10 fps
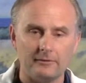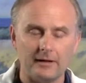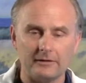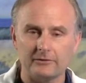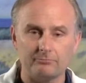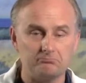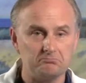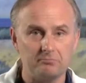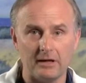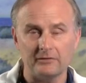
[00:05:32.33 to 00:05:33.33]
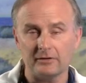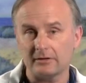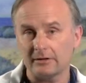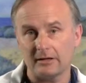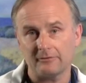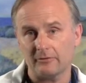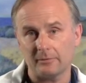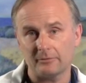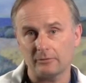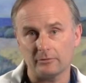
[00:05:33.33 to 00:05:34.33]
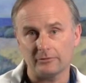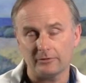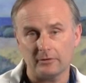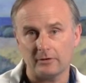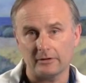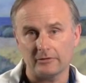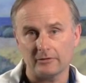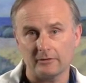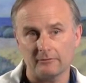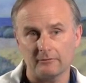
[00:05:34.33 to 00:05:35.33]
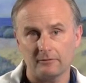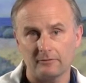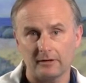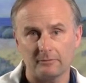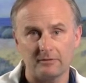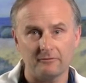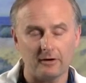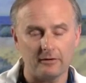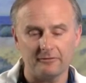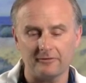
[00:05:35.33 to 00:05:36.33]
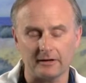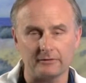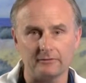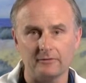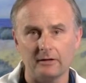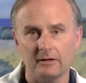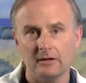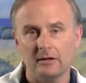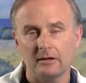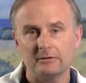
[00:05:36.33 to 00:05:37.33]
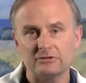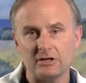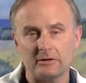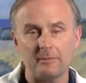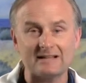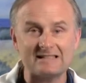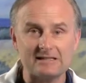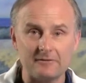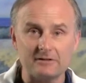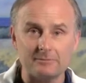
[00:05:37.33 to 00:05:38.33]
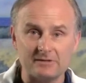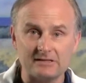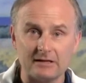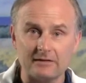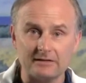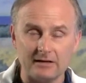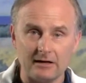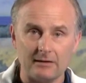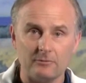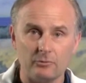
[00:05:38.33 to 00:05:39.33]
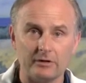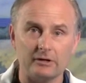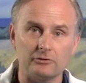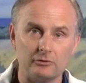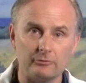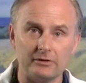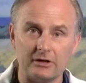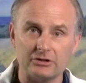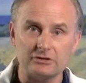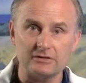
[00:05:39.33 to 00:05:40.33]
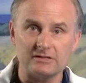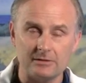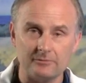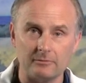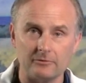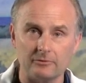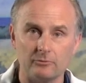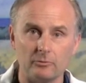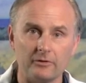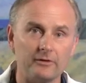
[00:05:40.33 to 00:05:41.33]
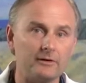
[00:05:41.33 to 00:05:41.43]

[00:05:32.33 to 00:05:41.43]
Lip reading: That's basically it for epidural steroids. They can be very effective. Generally, about 70% of the time, we get good reduction in symptoms with the